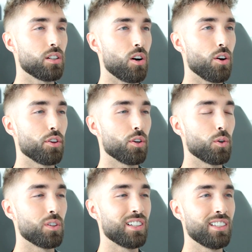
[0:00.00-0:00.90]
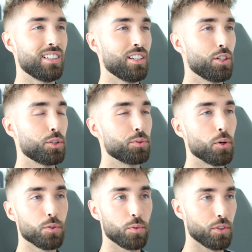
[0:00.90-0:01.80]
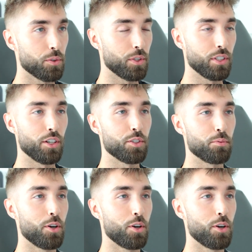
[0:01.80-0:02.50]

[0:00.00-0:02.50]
although who knows what the really under